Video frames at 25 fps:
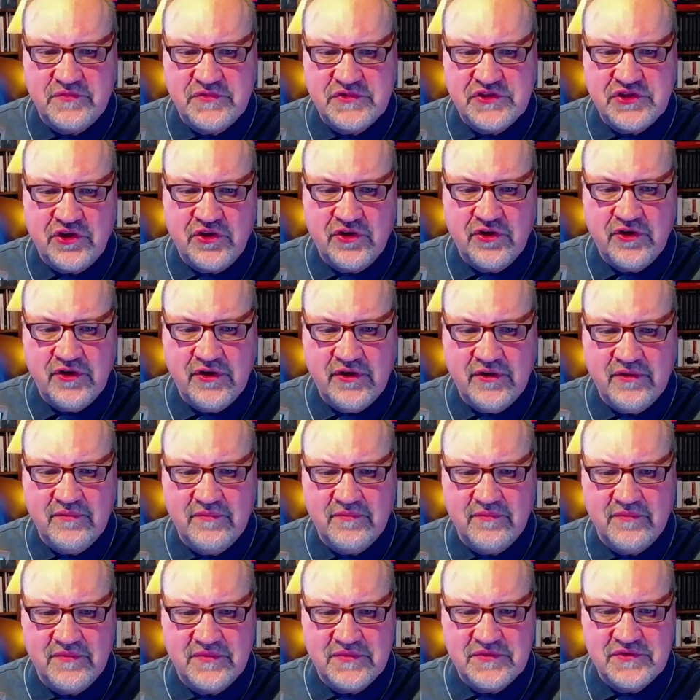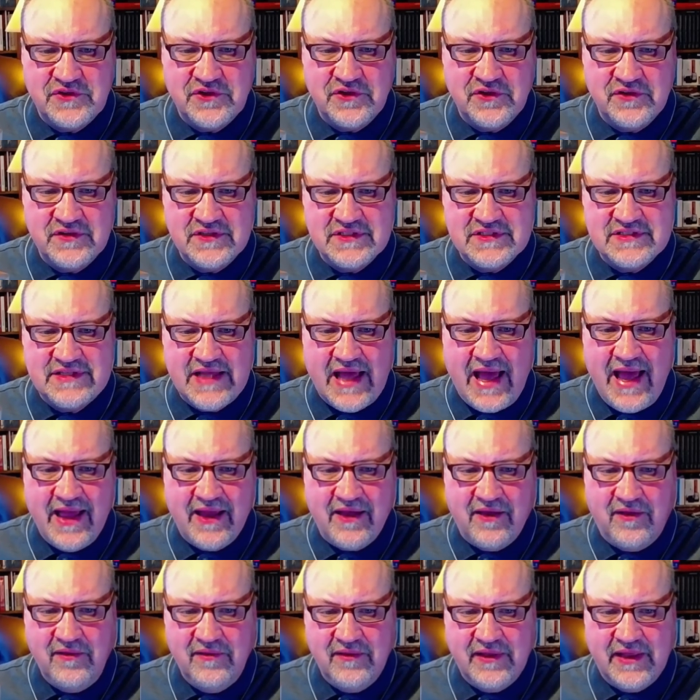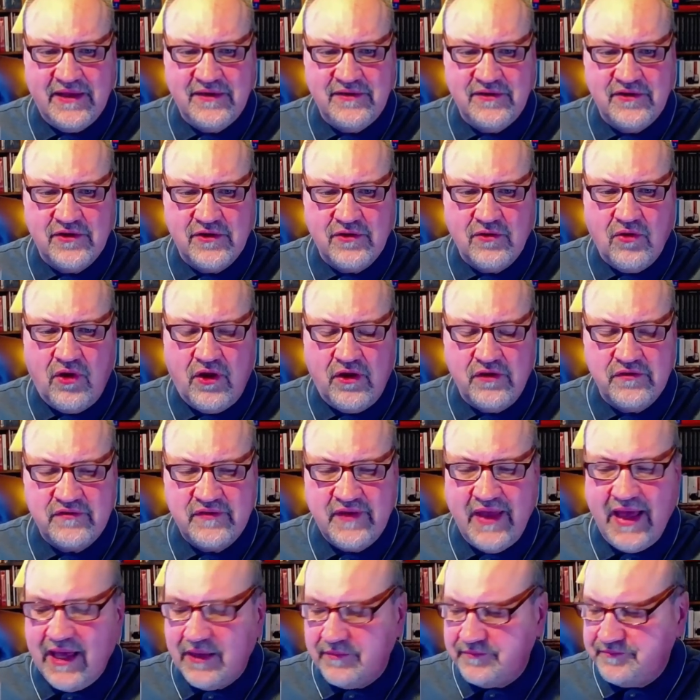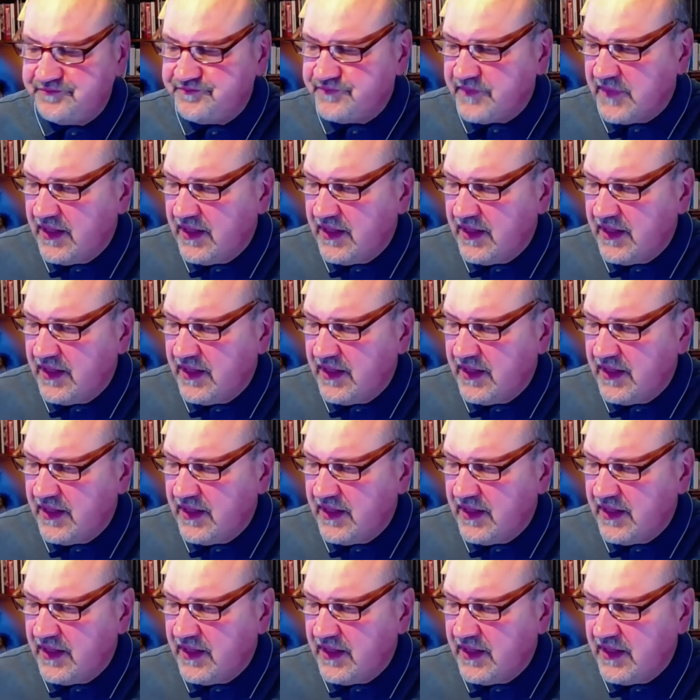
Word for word: turn turn this dial and you're all set.